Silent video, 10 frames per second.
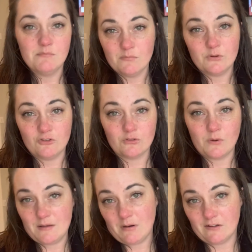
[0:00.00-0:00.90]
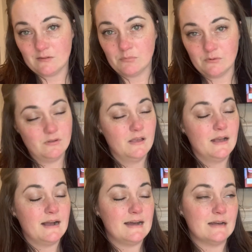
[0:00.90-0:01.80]
Which is quite possible.
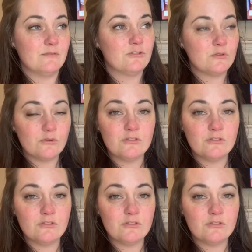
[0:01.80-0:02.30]
So those